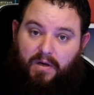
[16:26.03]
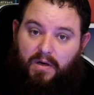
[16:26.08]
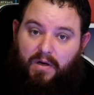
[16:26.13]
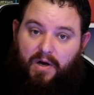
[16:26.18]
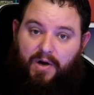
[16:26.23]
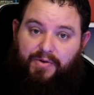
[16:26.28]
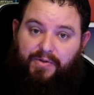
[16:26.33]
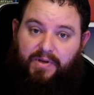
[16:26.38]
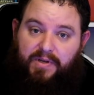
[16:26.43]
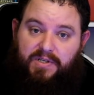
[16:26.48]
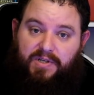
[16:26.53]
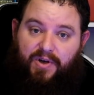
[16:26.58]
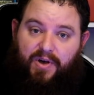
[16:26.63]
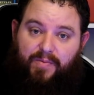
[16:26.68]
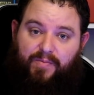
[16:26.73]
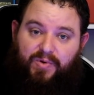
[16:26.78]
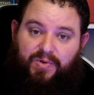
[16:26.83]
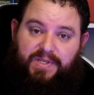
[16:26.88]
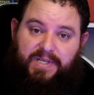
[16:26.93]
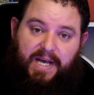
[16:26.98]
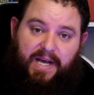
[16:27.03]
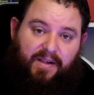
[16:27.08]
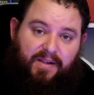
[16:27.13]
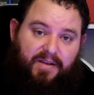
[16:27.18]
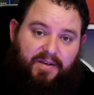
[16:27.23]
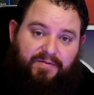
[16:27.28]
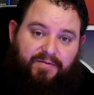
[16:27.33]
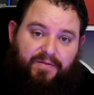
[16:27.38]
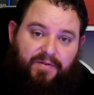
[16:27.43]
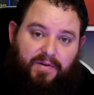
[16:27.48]
Only time will tell
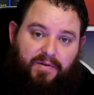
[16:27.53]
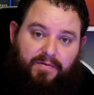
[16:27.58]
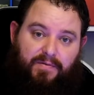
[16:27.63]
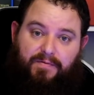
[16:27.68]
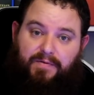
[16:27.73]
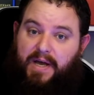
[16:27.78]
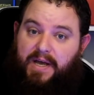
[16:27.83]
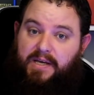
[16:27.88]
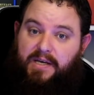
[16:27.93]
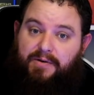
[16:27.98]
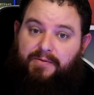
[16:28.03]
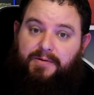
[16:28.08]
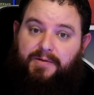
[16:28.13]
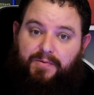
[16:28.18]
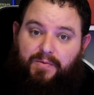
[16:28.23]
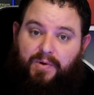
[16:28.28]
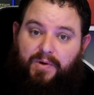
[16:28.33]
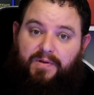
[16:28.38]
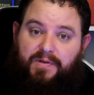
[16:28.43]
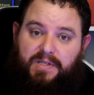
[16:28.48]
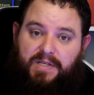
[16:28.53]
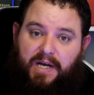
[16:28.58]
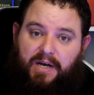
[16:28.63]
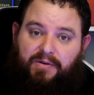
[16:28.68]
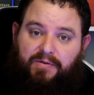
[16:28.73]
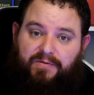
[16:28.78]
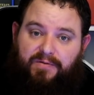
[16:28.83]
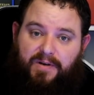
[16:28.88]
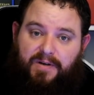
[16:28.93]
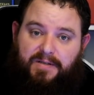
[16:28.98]
if Vega was worth
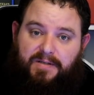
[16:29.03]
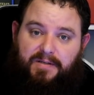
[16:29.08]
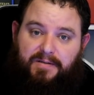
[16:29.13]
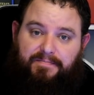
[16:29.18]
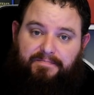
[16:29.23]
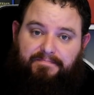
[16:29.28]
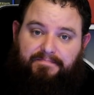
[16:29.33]
sacrificing.